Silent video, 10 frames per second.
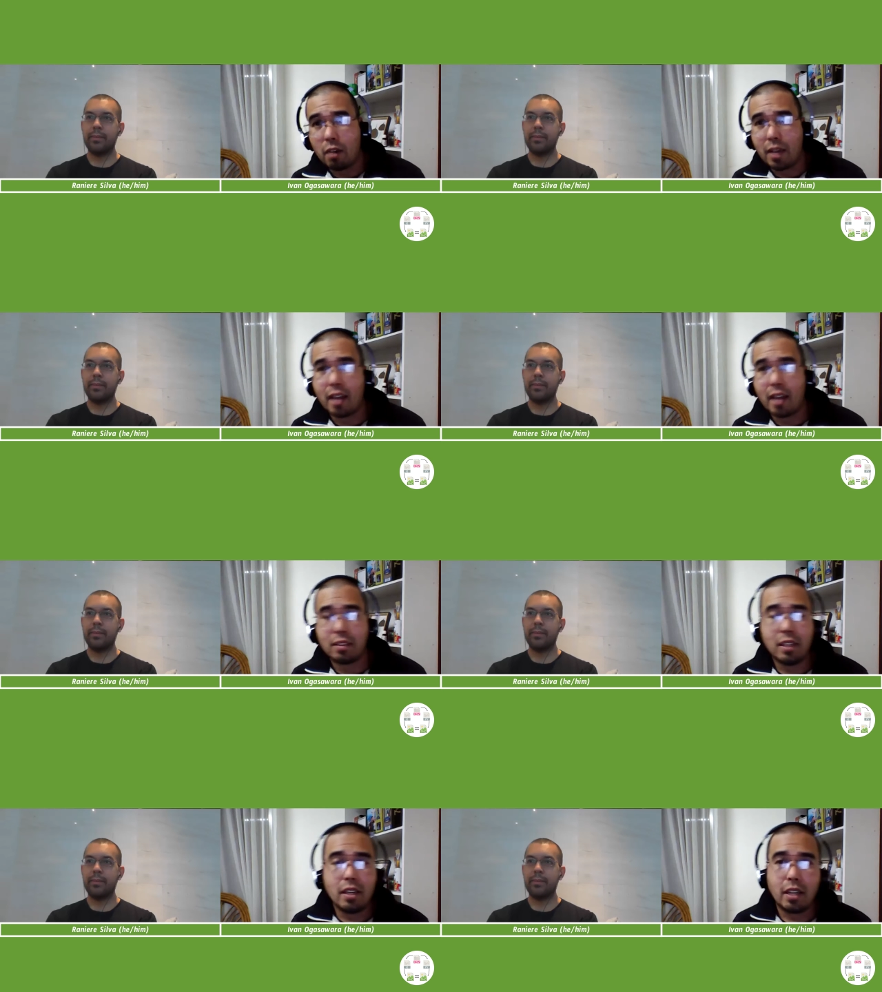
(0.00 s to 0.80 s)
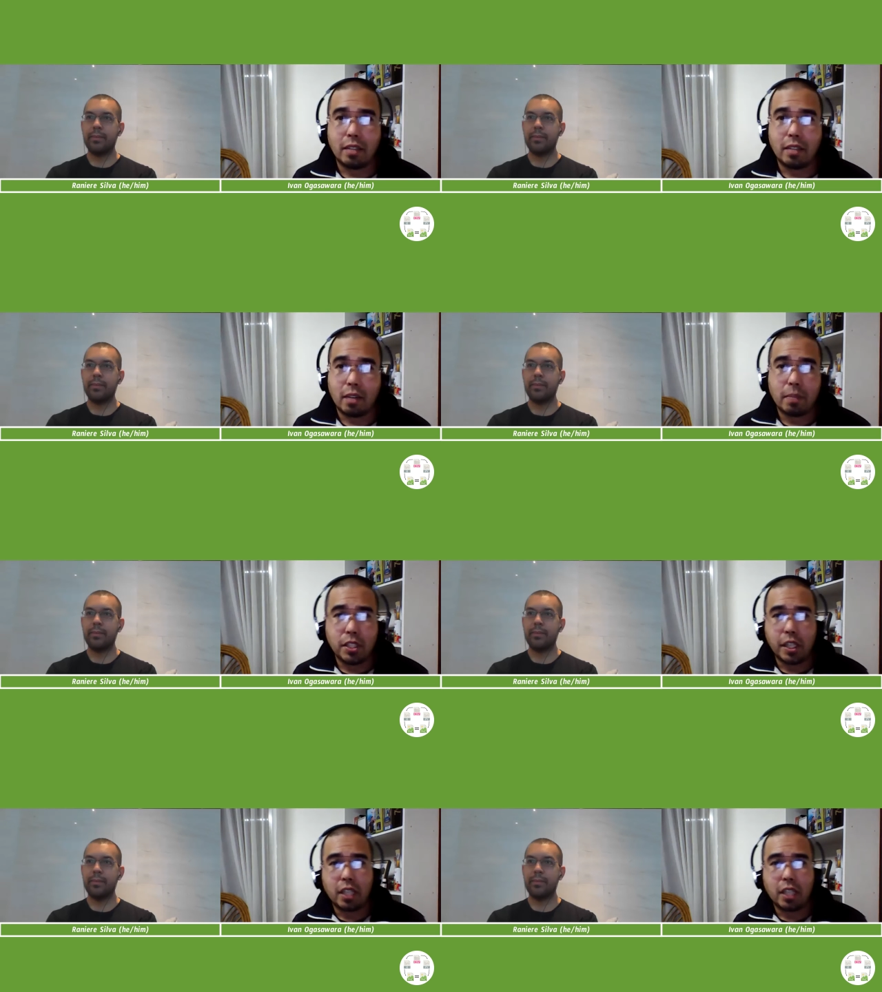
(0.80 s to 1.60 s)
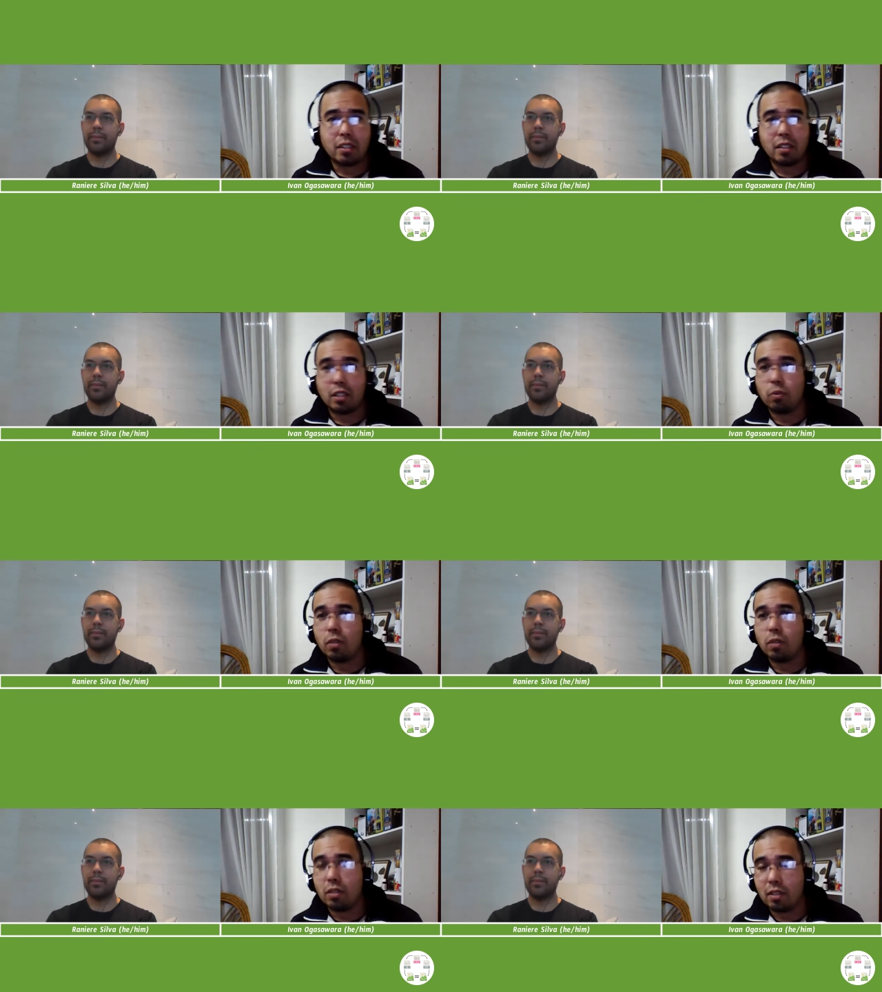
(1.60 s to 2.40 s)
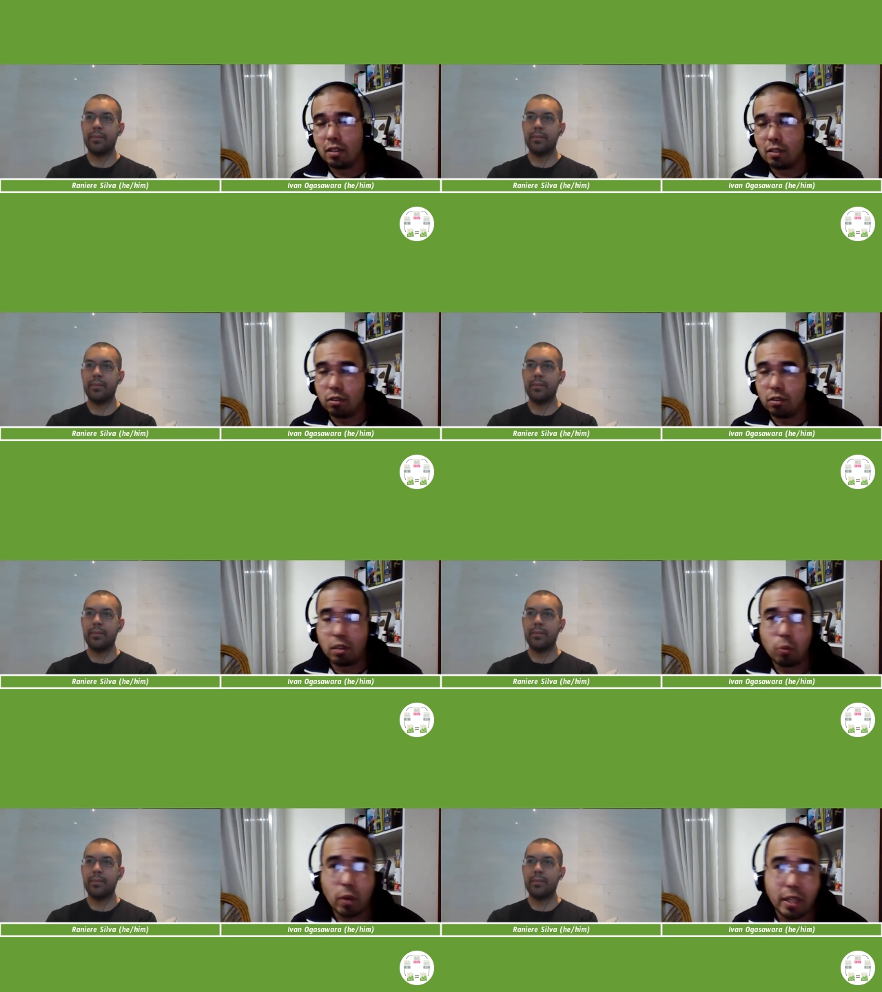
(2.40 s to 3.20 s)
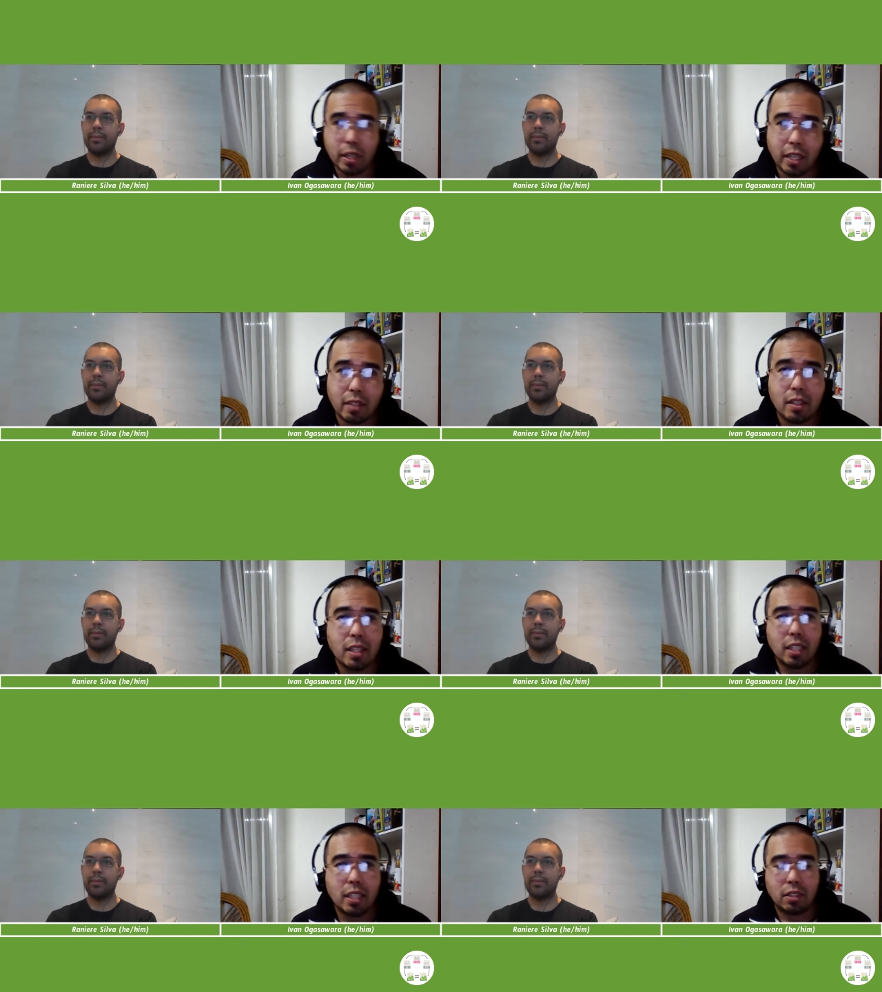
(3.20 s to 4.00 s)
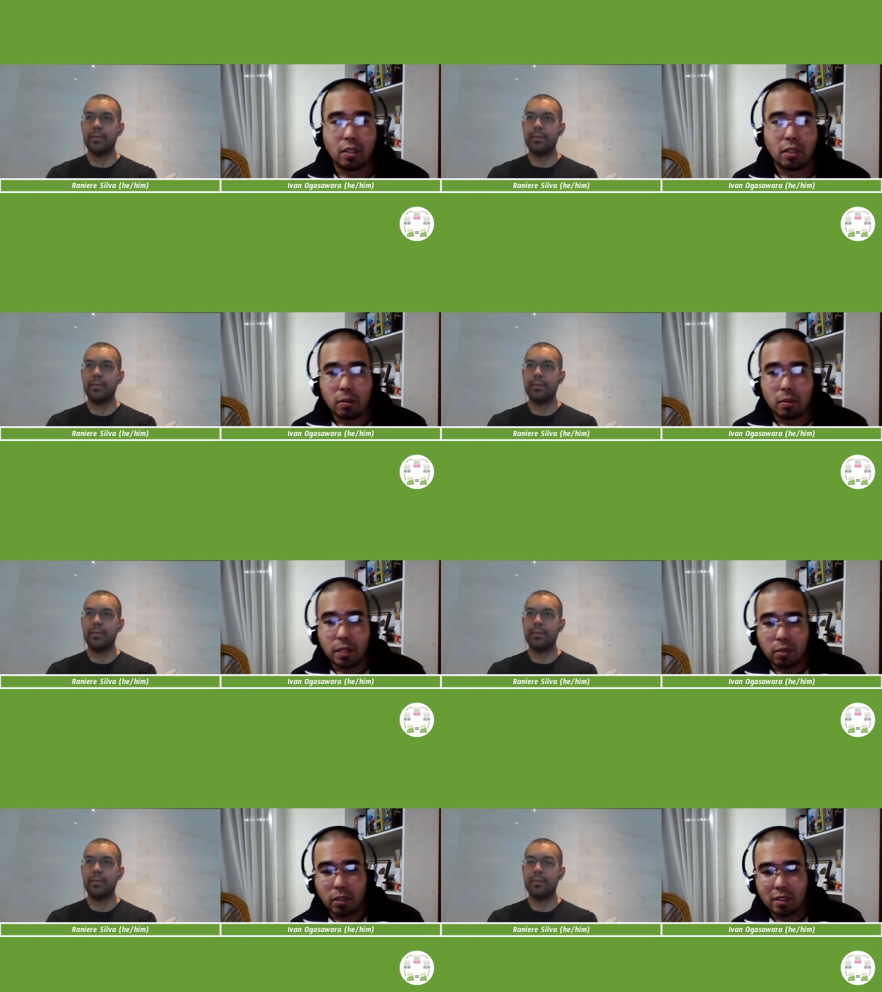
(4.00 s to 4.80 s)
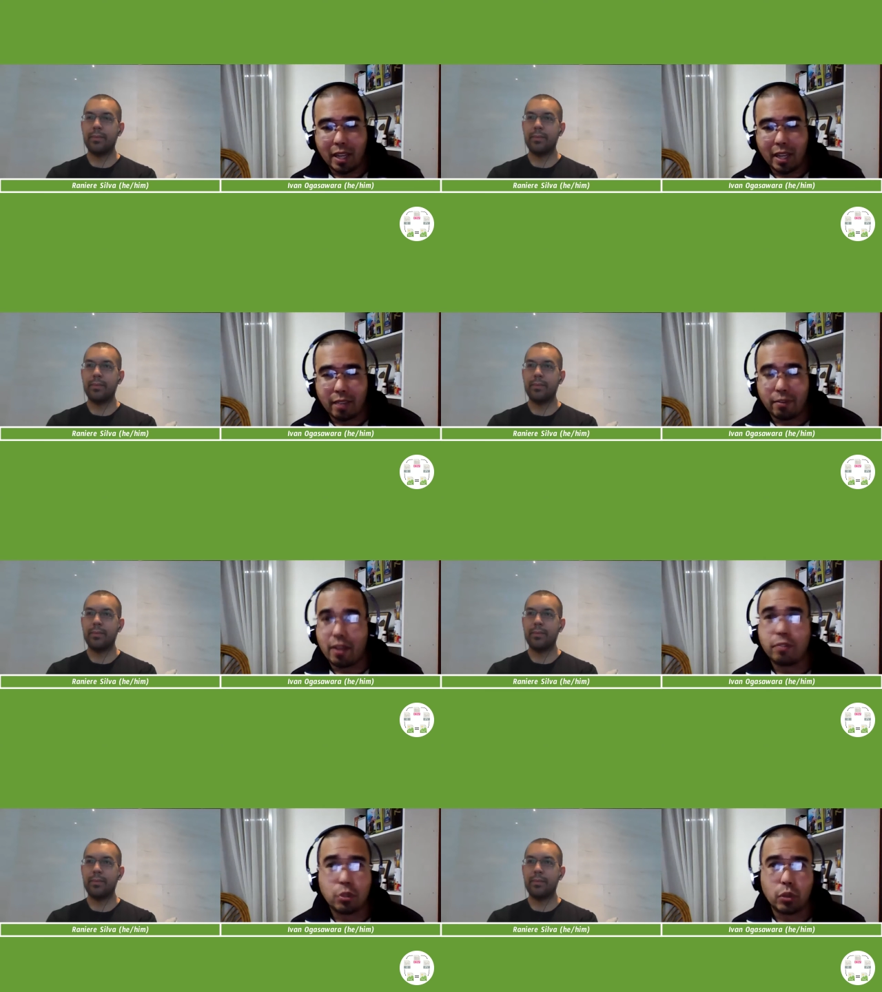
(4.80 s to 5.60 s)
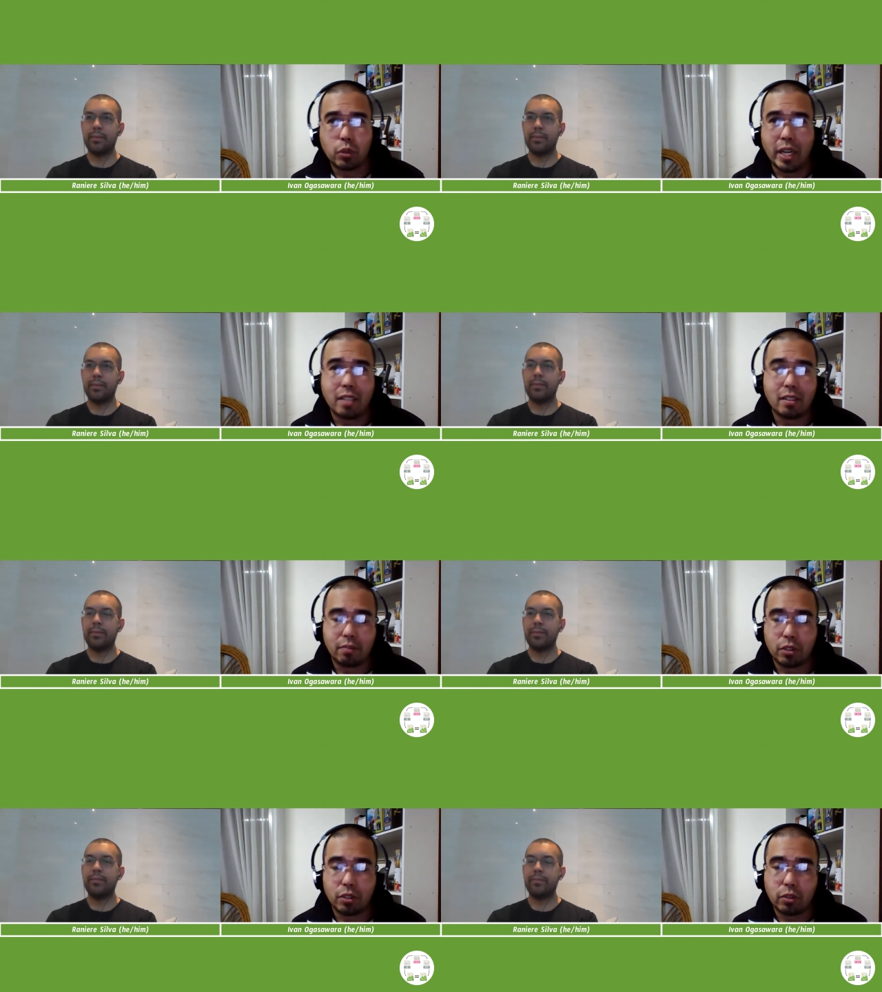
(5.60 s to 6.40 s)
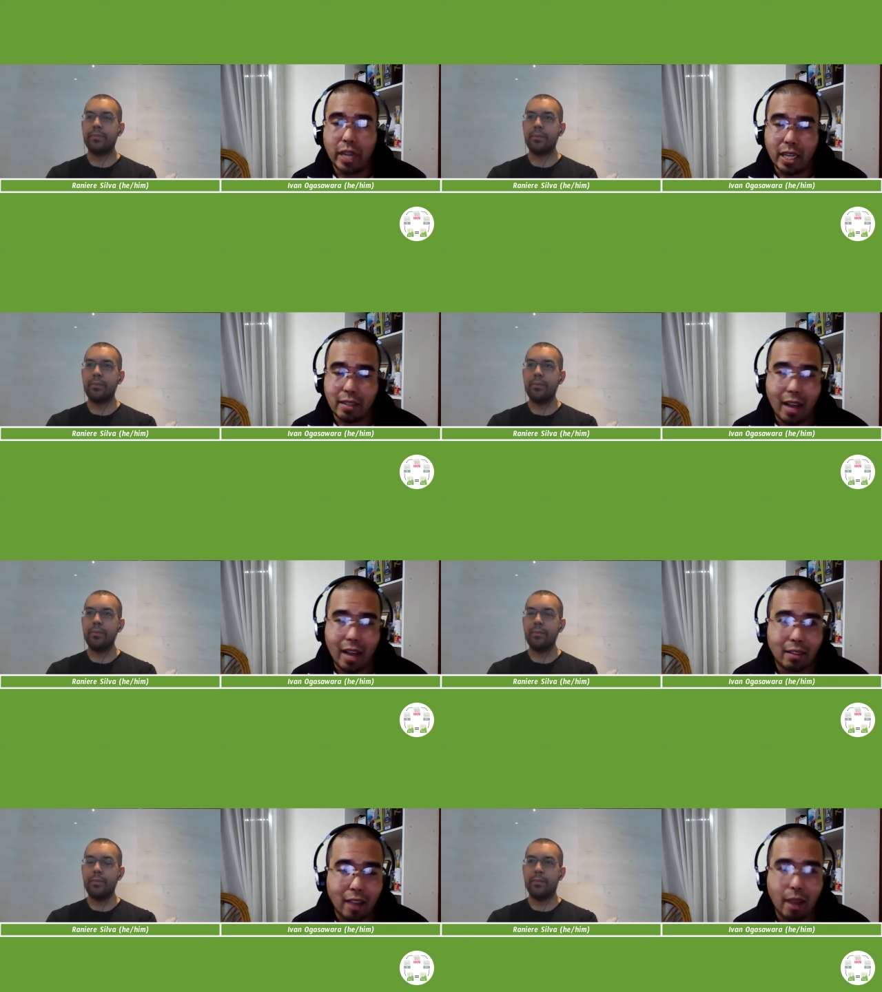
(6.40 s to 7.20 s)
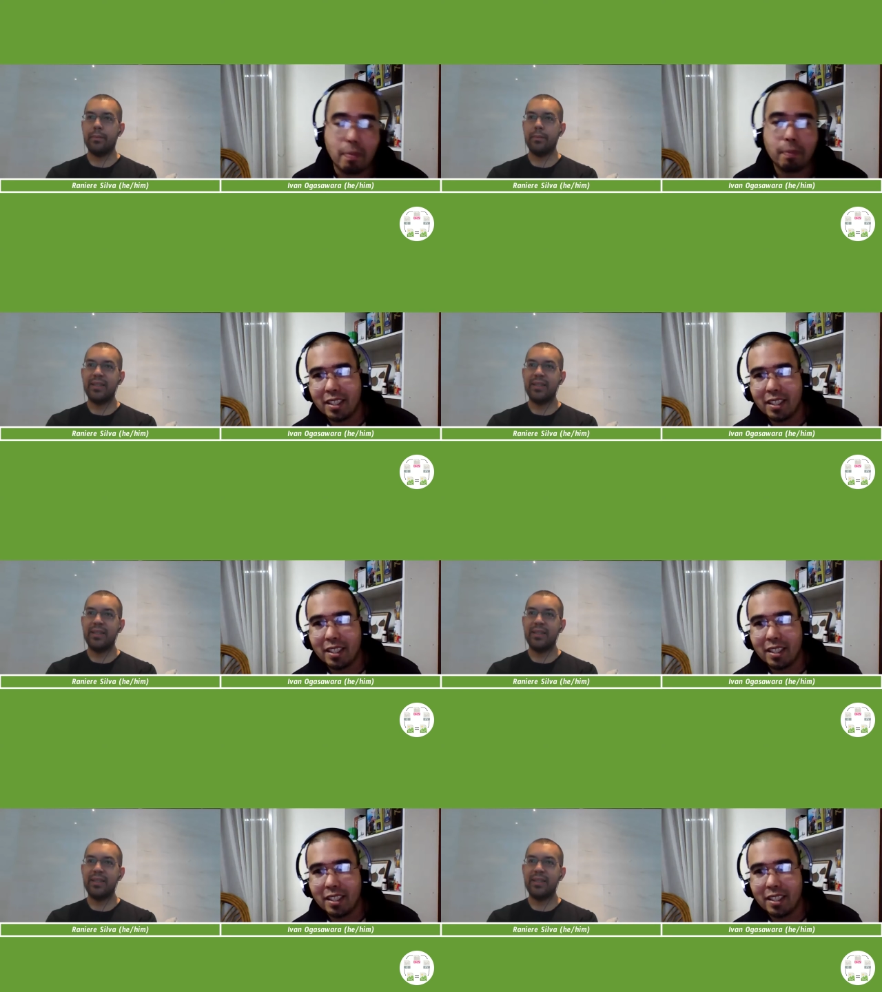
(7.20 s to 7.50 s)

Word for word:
Speaker 1: that in their machines, it was not working. So it was like very frustrating, frustrating that time.